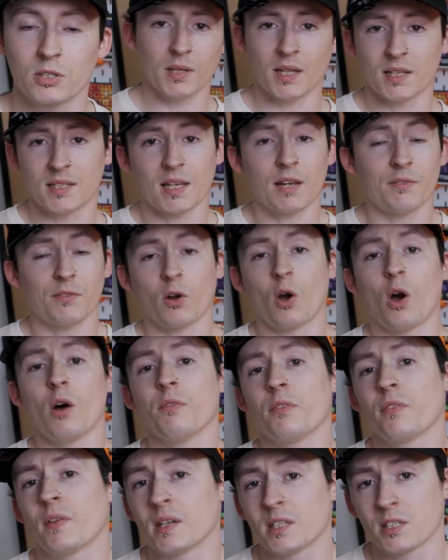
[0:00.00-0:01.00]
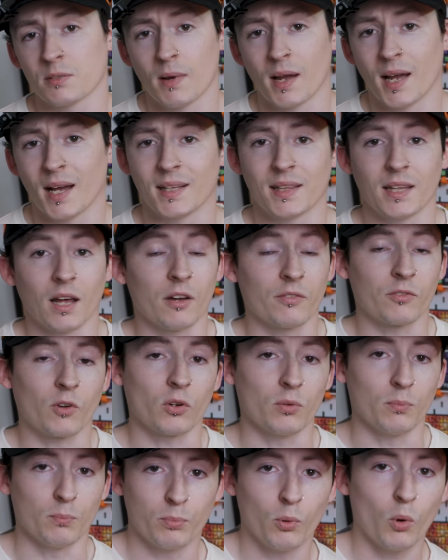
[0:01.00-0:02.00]
But then say if I've got other things in my hand that I've
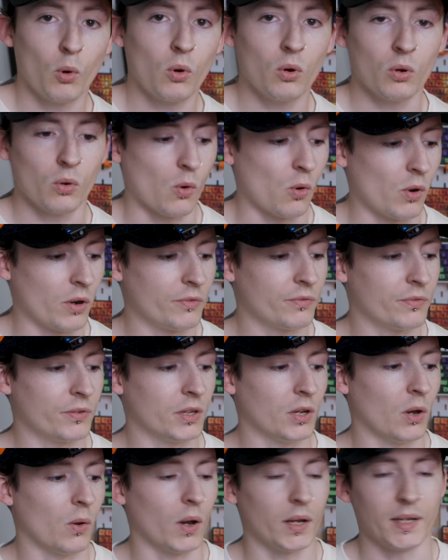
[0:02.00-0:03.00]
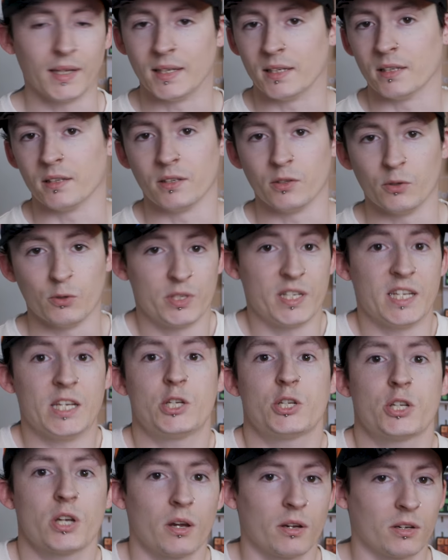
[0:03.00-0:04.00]
got and bought, or if, you know, I need a new
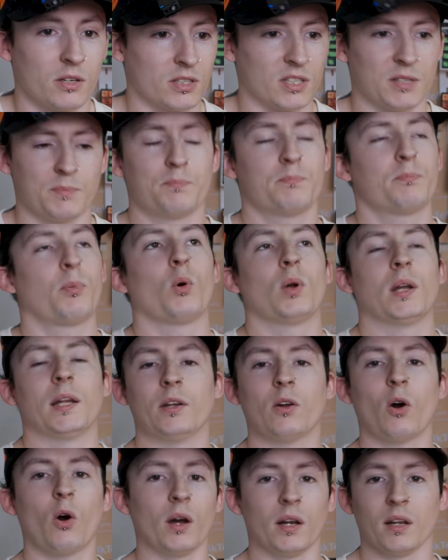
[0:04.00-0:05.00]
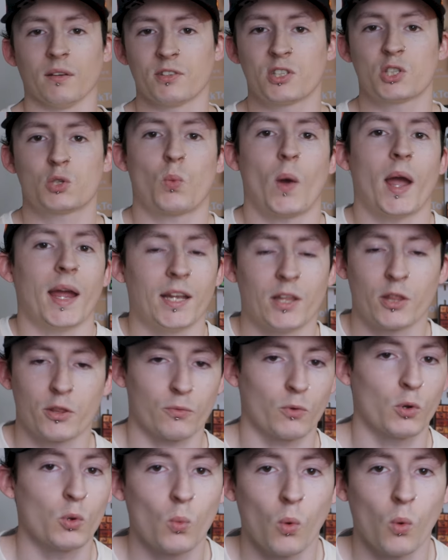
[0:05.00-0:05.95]
t-shirt because it's boiling hot and I've sweated through